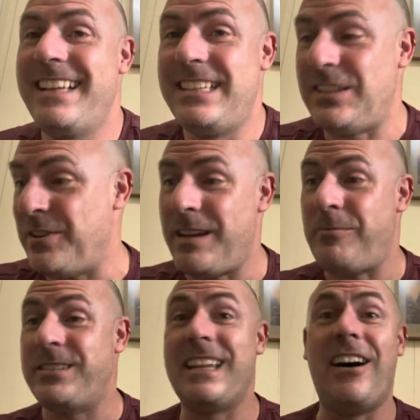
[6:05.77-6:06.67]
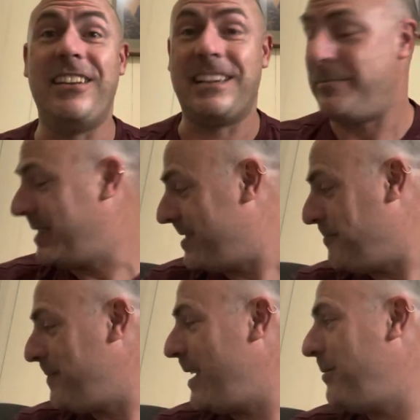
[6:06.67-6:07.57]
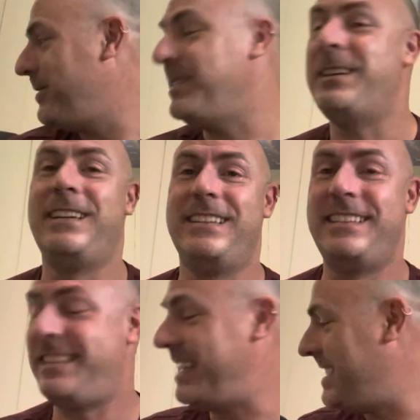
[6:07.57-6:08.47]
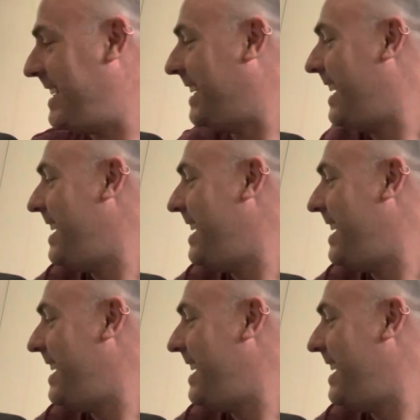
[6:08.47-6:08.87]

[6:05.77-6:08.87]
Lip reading: So that was the hard hanger piece. Now on to the stitching.